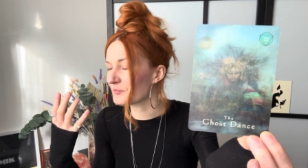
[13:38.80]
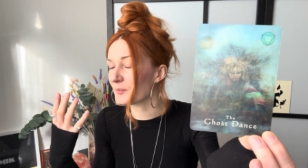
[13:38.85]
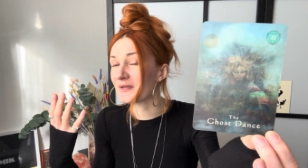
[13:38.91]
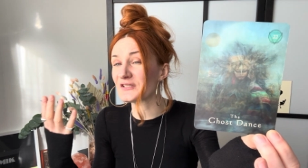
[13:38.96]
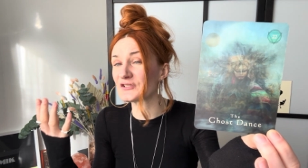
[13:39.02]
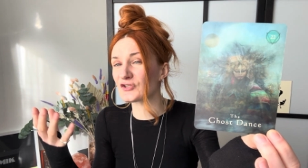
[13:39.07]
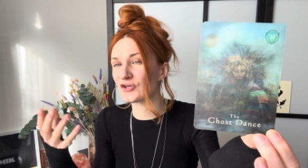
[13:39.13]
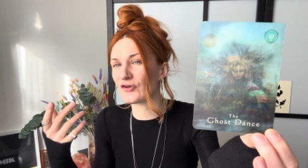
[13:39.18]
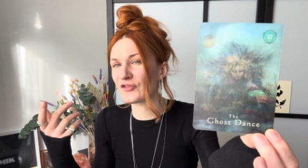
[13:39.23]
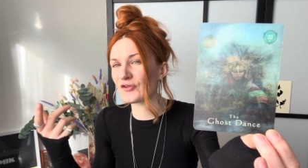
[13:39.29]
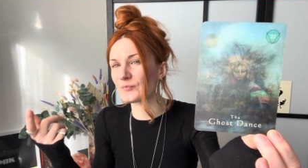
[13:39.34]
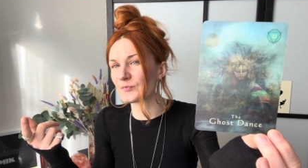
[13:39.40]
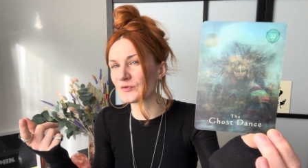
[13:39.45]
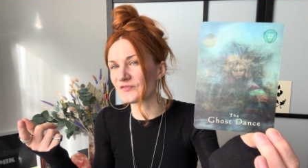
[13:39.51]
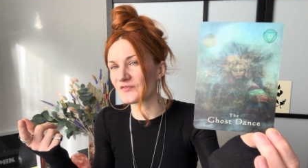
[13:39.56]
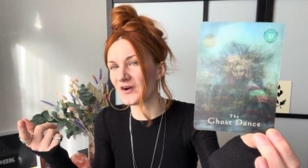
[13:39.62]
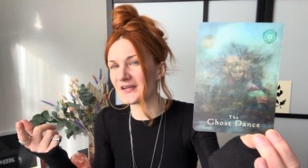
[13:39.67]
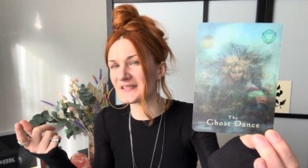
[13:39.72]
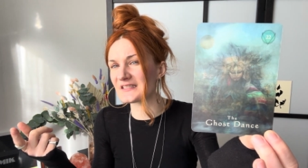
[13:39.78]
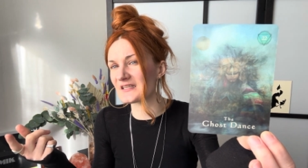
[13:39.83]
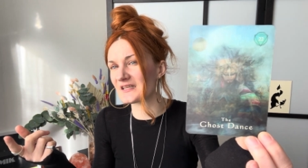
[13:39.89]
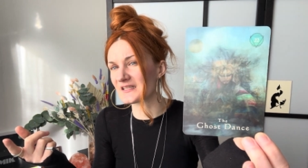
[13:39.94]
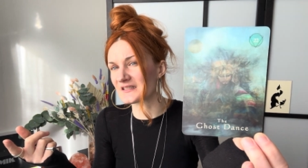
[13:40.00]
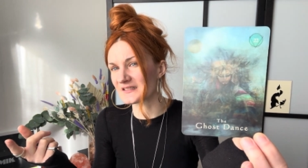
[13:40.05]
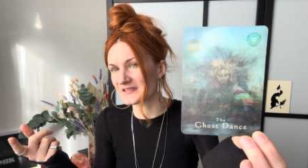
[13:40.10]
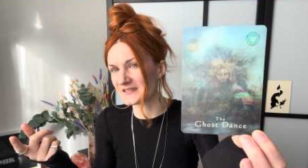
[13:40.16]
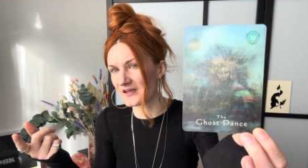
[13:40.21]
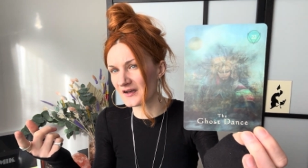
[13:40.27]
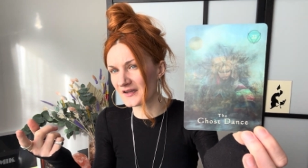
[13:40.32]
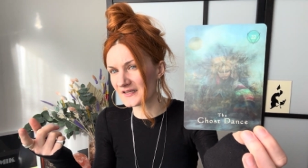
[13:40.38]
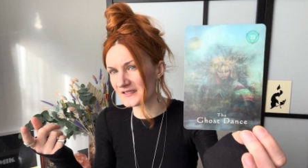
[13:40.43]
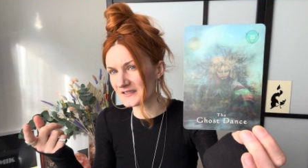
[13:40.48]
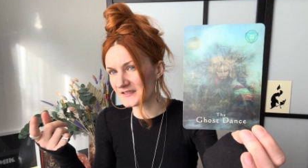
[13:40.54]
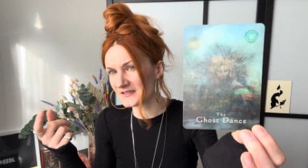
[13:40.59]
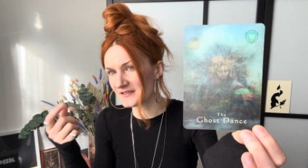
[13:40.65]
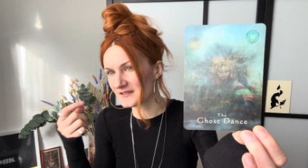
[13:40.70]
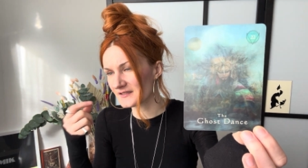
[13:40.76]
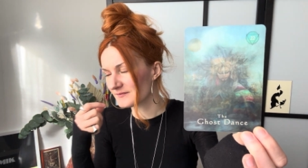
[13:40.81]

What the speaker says: window that provided insight.